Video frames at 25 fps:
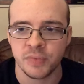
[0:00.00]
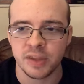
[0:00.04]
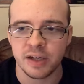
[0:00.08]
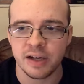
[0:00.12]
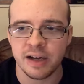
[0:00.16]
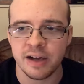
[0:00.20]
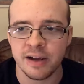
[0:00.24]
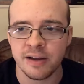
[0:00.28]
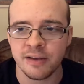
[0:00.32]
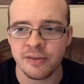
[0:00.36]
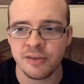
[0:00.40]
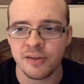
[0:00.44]

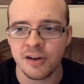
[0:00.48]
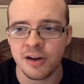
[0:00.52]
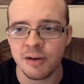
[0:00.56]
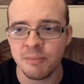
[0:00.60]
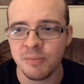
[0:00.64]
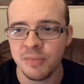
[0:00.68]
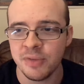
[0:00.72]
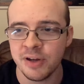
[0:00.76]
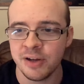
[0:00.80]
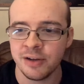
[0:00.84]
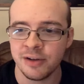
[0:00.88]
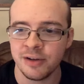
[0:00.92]

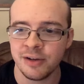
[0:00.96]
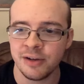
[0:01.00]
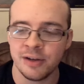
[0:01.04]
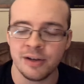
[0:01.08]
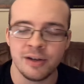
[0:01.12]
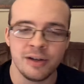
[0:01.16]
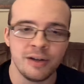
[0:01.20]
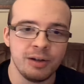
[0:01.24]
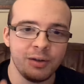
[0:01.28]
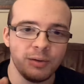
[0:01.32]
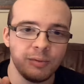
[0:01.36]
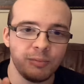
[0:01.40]
And
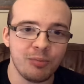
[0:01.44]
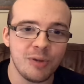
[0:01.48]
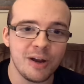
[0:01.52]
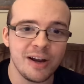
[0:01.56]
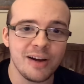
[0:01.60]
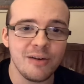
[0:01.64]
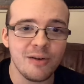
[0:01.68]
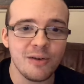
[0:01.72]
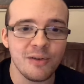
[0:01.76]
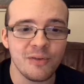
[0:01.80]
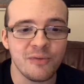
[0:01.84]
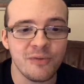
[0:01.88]

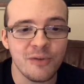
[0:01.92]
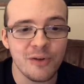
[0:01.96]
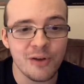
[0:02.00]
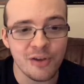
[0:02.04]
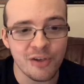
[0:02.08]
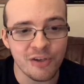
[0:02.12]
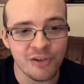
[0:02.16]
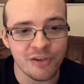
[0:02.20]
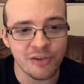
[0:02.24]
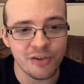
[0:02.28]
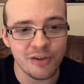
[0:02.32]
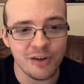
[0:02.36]
when I
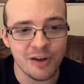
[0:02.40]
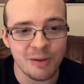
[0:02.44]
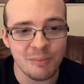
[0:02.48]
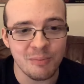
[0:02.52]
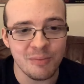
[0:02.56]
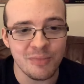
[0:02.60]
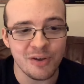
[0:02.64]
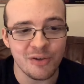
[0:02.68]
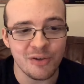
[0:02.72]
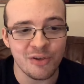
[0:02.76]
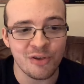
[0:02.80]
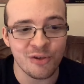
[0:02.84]
first
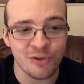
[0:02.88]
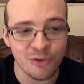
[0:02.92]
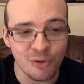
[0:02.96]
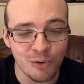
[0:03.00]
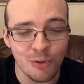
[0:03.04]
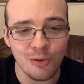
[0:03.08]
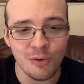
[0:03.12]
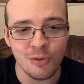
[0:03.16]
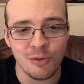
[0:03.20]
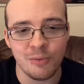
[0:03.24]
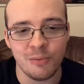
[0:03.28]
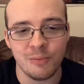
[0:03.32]

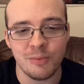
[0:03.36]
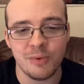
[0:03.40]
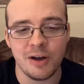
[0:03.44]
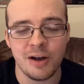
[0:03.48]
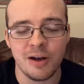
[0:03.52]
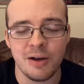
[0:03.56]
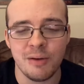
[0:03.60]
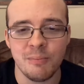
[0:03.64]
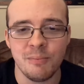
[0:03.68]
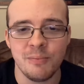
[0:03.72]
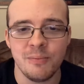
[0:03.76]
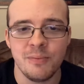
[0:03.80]
saw
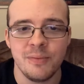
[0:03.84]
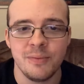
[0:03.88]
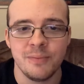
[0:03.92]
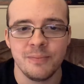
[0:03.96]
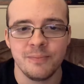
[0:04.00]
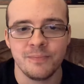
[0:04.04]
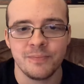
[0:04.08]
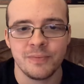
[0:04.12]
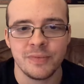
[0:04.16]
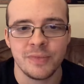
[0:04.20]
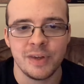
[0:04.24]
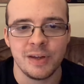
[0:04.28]

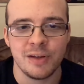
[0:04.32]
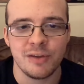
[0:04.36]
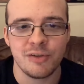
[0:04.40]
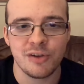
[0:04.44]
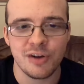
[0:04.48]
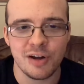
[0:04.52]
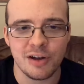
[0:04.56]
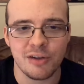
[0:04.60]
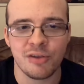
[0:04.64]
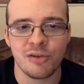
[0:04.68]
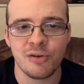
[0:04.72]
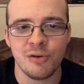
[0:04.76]

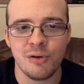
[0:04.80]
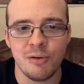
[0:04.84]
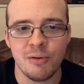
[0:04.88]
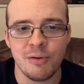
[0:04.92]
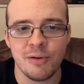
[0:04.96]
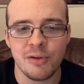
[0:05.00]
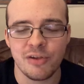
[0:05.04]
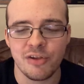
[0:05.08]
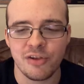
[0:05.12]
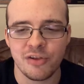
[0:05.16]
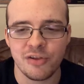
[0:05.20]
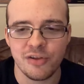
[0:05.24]
Jack
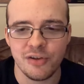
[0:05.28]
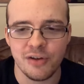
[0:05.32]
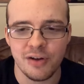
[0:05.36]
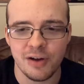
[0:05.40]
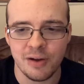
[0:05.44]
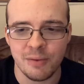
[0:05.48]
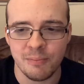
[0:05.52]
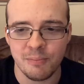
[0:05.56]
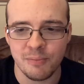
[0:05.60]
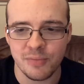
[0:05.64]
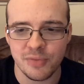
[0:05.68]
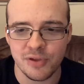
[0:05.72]

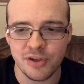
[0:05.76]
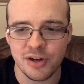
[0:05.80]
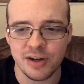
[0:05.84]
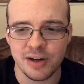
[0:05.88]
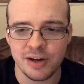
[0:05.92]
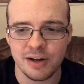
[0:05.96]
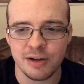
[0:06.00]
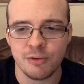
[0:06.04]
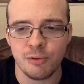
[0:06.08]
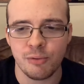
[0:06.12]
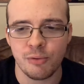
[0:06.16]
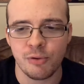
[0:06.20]

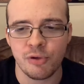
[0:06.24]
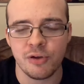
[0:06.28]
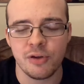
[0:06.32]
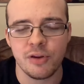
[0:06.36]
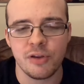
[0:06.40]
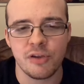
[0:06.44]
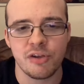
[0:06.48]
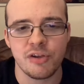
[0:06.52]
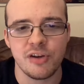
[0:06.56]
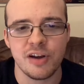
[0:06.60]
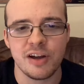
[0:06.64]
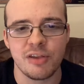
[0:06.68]

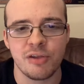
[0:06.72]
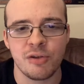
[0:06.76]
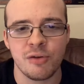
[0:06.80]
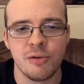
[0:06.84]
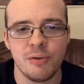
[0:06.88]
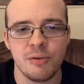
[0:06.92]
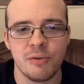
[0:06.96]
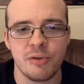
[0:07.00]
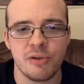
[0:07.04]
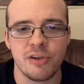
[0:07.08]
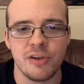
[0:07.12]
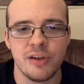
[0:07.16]
Nicholson as Jack
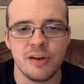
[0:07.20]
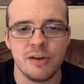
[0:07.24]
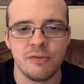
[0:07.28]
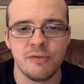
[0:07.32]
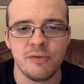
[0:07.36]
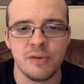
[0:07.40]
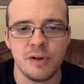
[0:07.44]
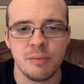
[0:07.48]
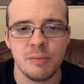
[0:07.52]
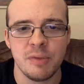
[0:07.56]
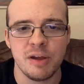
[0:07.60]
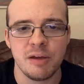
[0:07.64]
Torrance in a
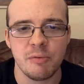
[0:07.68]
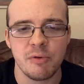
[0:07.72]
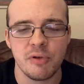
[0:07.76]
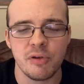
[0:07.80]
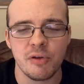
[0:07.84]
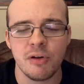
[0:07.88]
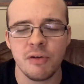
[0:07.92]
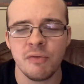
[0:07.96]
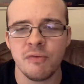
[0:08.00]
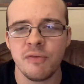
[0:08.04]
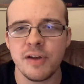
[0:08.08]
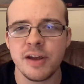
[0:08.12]
film, it
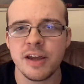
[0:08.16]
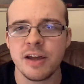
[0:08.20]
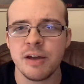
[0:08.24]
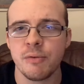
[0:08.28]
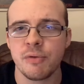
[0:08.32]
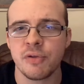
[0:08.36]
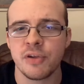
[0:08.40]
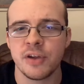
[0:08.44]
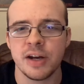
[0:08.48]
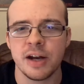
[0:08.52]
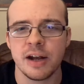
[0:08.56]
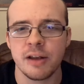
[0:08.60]

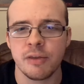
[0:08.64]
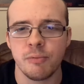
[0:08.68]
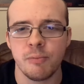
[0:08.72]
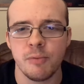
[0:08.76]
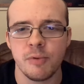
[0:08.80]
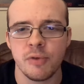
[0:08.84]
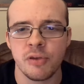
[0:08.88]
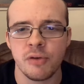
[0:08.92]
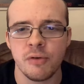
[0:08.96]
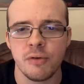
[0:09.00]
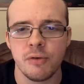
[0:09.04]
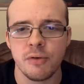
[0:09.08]
was an
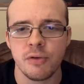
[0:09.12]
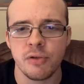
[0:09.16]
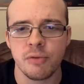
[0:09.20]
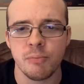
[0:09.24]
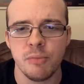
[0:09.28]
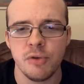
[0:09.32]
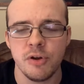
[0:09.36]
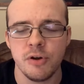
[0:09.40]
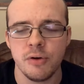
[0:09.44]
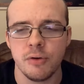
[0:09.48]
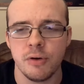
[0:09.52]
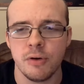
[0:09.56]

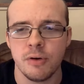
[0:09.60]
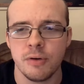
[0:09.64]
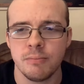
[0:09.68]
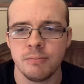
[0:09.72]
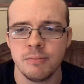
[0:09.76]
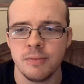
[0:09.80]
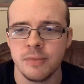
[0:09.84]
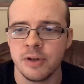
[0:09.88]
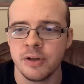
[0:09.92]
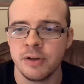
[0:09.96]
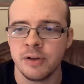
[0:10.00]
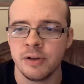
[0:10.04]
advertisement
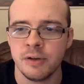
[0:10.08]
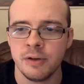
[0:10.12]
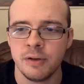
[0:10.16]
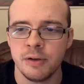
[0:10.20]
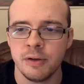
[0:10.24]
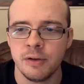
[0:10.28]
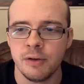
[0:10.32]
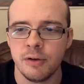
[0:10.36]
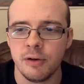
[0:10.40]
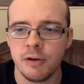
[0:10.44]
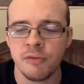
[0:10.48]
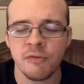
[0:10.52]
on,
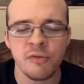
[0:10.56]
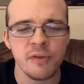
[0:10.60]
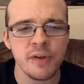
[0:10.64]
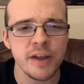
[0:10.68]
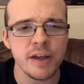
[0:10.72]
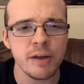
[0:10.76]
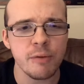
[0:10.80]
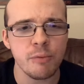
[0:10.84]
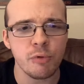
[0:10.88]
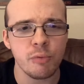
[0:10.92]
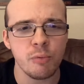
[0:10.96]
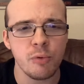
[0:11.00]
I
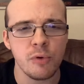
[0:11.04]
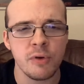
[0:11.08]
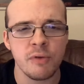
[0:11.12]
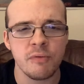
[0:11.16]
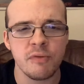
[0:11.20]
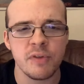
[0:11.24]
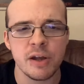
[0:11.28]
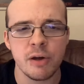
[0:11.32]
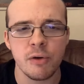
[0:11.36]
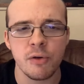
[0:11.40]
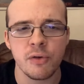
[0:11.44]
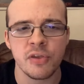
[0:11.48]
think it was one
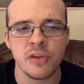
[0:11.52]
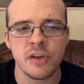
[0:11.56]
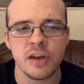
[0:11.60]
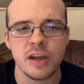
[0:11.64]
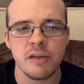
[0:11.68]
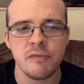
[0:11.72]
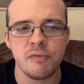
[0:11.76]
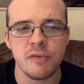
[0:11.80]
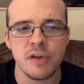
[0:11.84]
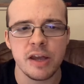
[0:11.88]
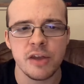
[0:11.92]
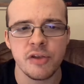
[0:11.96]
of the
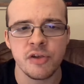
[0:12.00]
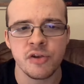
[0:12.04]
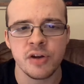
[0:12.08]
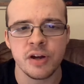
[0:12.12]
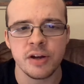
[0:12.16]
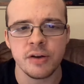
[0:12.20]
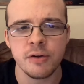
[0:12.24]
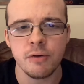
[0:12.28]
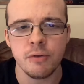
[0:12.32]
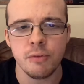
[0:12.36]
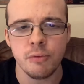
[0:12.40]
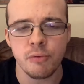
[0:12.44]
ITV
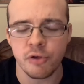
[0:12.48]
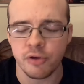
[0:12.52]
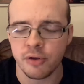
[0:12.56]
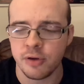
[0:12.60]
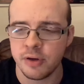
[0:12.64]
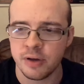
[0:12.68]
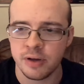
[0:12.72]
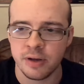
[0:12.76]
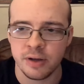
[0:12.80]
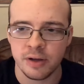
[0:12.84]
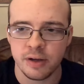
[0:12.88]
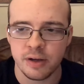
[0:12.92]
channels,
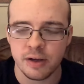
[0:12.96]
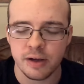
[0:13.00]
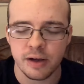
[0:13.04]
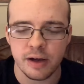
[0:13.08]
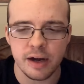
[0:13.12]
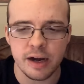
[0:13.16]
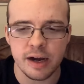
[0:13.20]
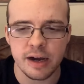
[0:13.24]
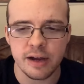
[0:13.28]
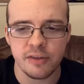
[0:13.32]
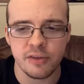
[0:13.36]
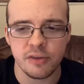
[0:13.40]

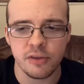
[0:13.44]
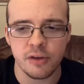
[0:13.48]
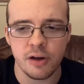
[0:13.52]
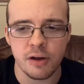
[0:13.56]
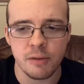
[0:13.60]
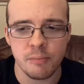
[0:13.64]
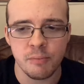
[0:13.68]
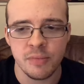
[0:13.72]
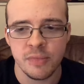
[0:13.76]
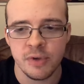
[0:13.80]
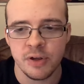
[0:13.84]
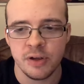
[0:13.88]

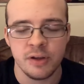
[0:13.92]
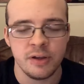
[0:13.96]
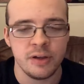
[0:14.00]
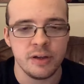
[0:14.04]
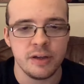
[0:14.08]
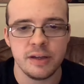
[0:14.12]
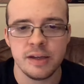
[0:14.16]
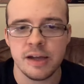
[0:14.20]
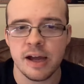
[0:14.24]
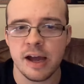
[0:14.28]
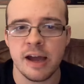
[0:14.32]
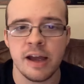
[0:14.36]
and
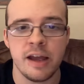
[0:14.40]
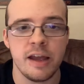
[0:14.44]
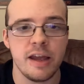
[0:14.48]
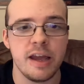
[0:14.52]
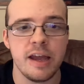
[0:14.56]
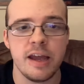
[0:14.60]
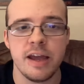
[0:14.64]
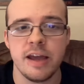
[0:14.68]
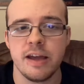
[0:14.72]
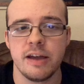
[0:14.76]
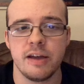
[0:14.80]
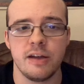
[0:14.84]
yeah,
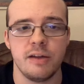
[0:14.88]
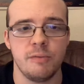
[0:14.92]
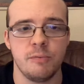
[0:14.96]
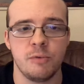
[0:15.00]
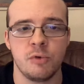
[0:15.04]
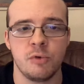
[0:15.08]
it